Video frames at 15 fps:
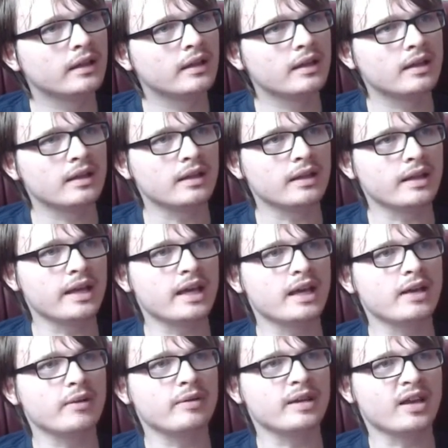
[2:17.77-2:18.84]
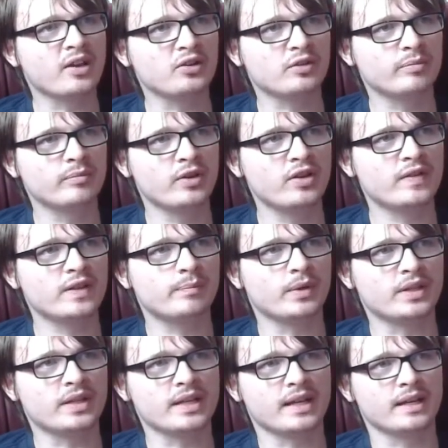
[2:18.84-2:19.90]
There we go. Smooth as
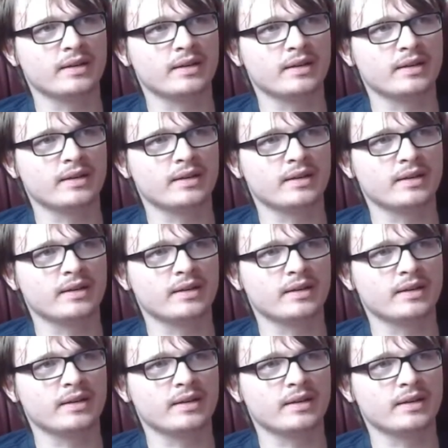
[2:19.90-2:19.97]
butter.